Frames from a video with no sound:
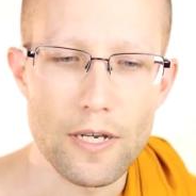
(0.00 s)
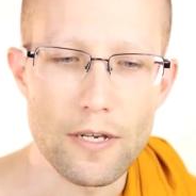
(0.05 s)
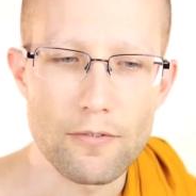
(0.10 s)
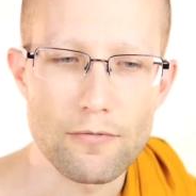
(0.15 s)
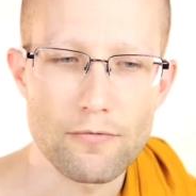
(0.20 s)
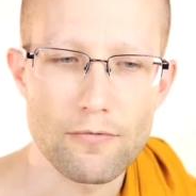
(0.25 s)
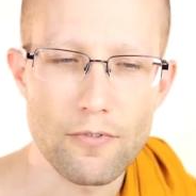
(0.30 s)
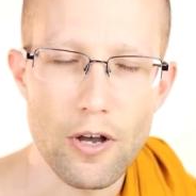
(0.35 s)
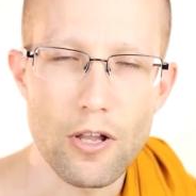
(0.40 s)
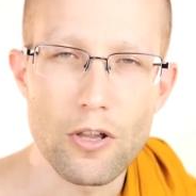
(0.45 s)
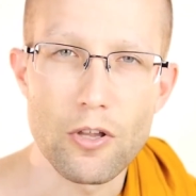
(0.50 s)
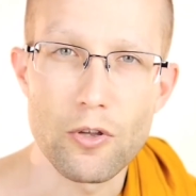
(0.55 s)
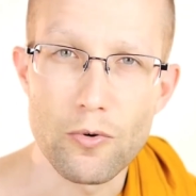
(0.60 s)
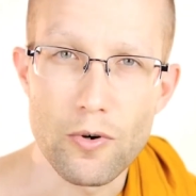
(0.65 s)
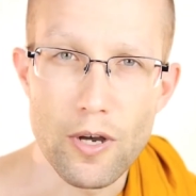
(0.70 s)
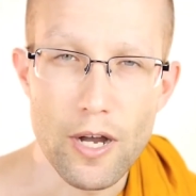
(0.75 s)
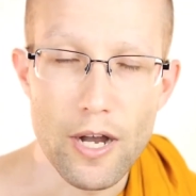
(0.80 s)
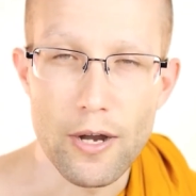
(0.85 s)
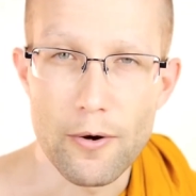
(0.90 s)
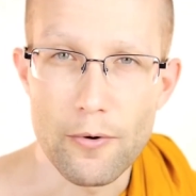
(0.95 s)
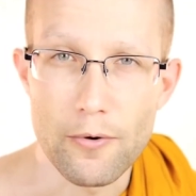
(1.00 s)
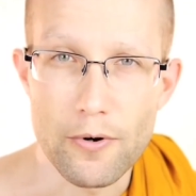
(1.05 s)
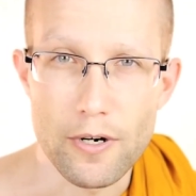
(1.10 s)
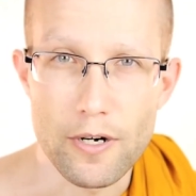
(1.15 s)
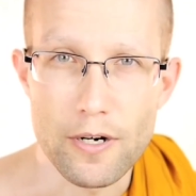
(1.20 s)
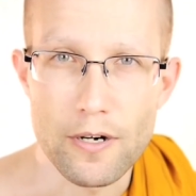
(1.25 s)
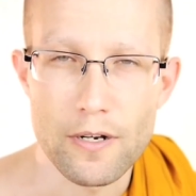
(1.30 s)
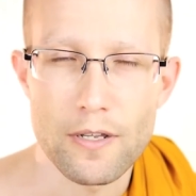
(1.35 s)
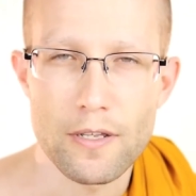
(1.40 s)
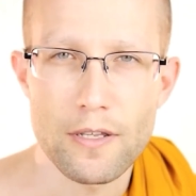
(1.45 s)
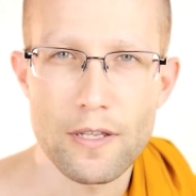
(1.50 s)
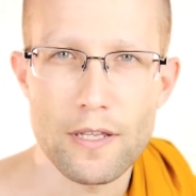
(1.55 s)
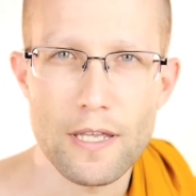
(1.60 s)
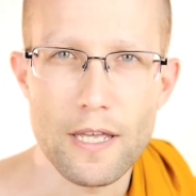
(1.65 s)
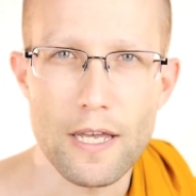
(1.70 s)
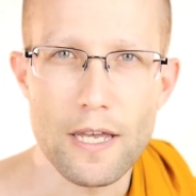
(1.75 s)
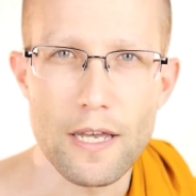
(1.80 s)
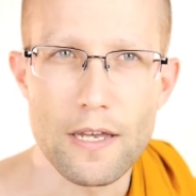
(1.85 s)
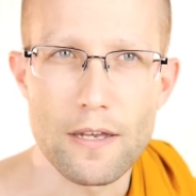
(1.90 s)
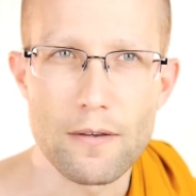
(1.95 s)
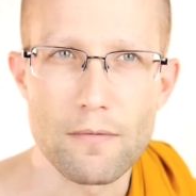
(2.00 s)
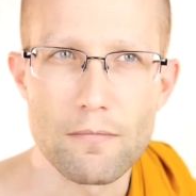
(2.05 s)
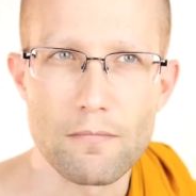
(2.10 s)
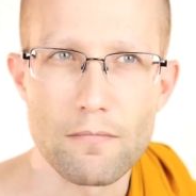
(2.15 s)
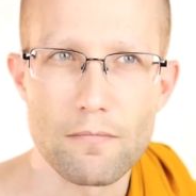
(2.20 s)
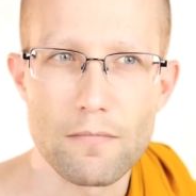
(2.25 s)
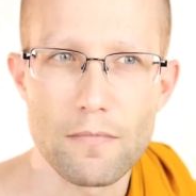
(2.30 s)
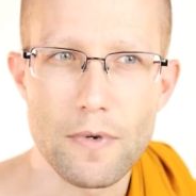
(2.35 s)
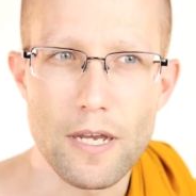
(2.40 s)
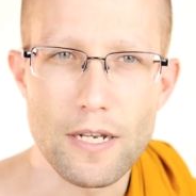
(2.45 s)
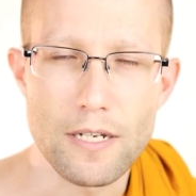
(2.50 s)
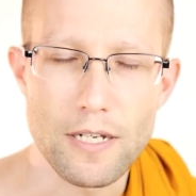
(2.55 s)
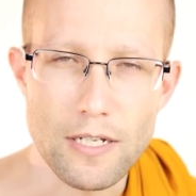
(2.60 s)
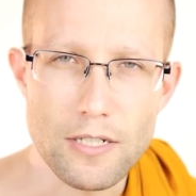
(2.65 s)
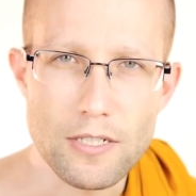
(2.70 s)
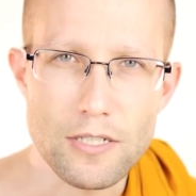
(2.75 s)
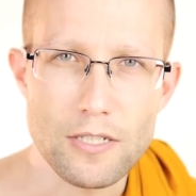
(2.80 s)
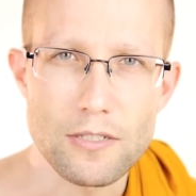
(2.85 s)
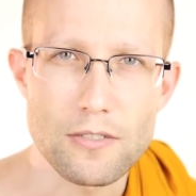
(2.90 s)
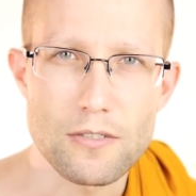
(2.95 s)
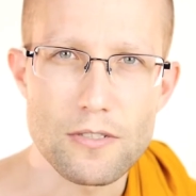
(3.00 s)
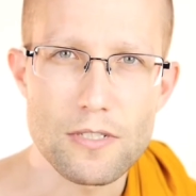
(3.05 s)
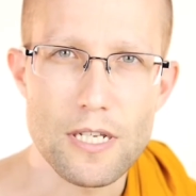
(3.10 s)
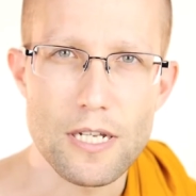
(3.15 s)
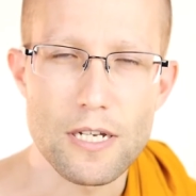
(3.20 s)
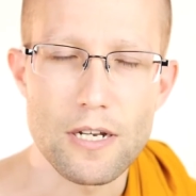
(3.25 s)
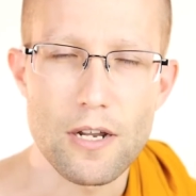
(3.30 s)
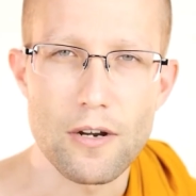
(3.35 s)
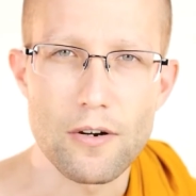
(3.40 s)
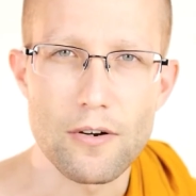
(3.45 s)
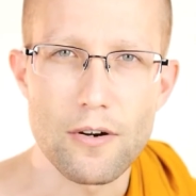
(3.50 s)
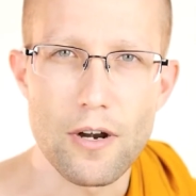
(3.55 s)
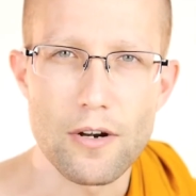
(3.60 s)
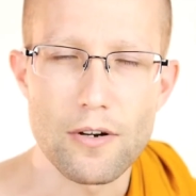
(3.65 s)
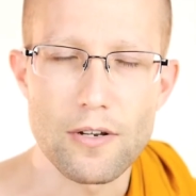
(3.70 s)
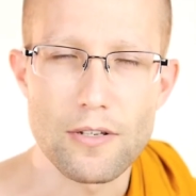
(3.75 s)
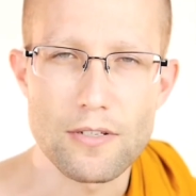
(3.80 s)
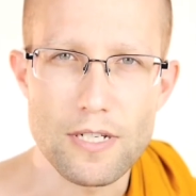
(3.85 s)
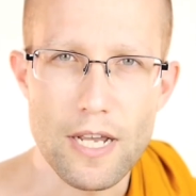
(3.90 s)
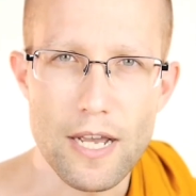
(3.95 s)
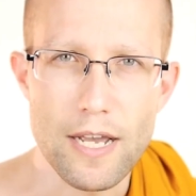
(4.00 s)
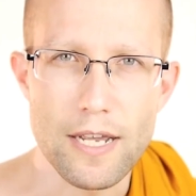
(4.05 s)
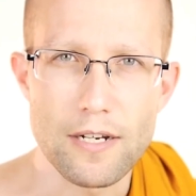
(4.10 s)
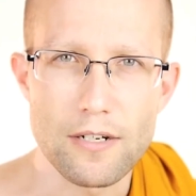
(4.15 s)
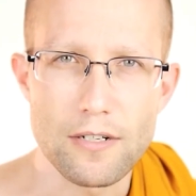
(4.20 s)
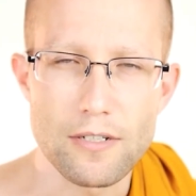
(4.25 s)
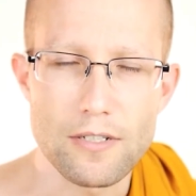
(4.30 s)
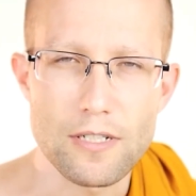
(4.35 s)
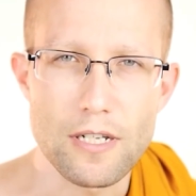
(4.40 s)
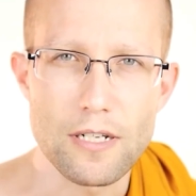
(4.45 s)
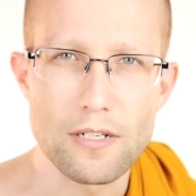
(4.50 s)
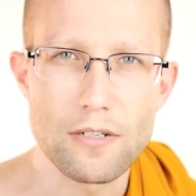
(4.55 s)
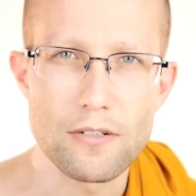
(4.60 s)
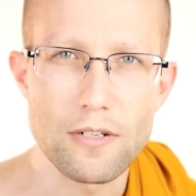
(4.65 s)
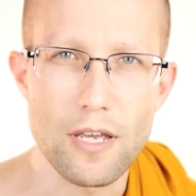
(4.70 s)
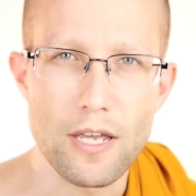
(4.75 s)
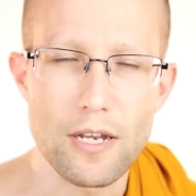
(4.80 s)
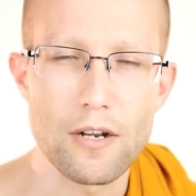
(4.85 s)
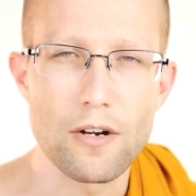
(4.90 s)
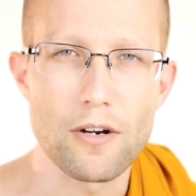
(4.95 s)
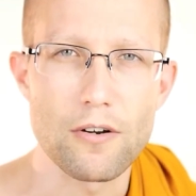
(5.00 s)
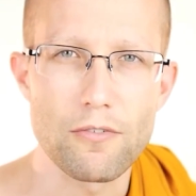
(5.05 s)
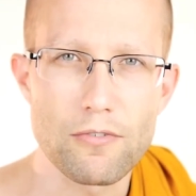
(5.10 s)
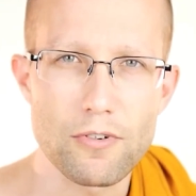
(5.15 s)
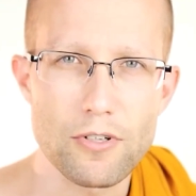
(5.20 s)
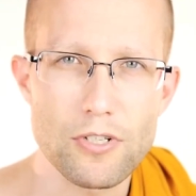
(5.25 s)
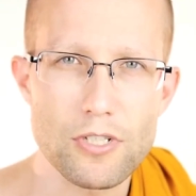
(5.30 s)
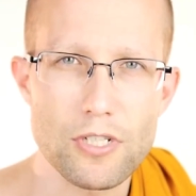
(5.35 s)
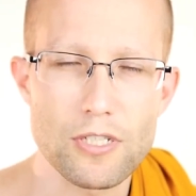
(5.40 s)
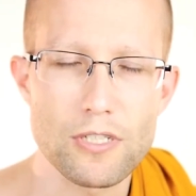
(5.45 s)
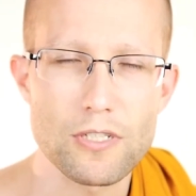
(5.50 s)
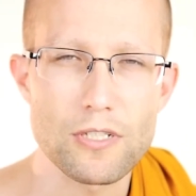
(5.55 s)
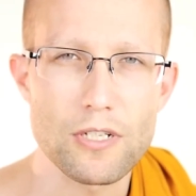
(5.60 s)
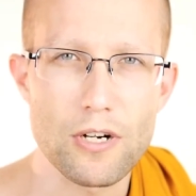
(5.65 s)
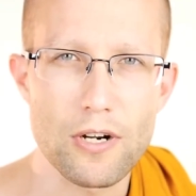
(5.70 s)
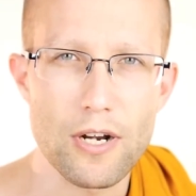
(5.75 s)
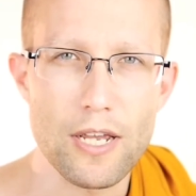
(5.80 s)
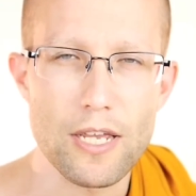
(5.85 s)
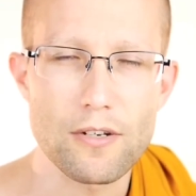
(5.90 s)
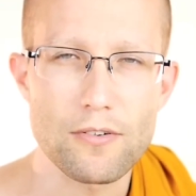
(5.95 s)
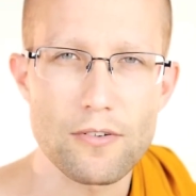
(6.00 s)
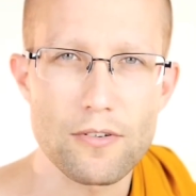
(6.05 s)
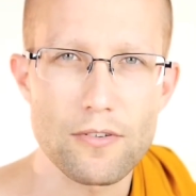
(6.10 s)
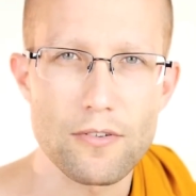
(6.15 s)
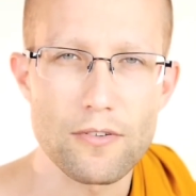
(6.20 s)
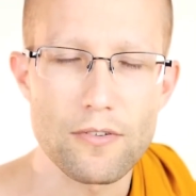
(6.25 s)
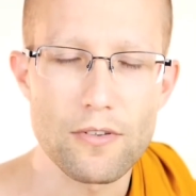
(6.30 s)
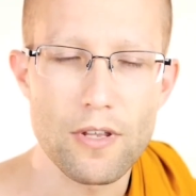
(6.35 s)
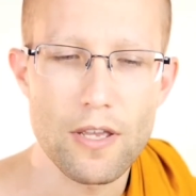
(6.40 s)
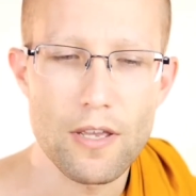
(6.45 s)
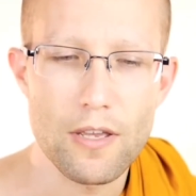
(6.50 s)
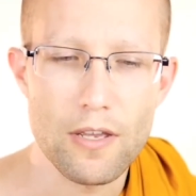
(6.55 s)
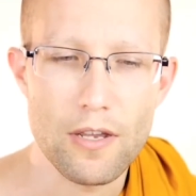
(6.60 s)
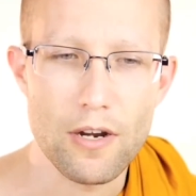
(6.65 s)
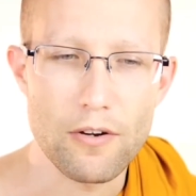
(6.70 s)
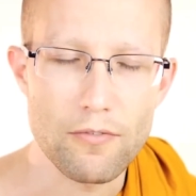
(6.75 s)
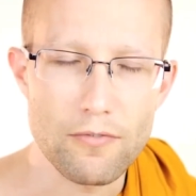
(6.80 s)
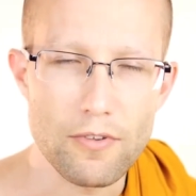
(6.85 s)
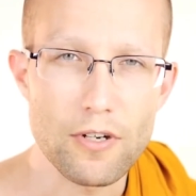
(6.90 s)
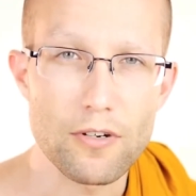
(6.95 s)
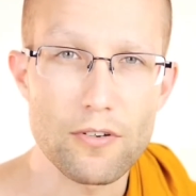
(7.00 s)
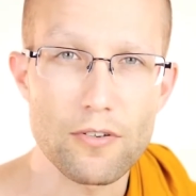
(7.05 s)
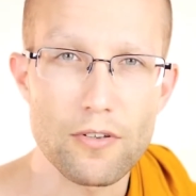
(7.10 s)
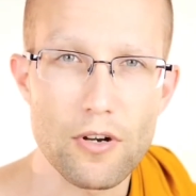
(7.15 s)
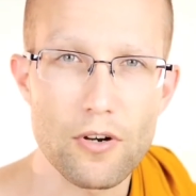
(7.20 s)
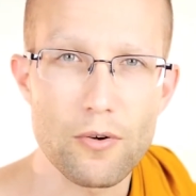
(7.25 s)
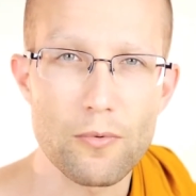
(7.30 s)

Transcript: follow our addictions and our desires and our aversions and our hatreds and our fears and our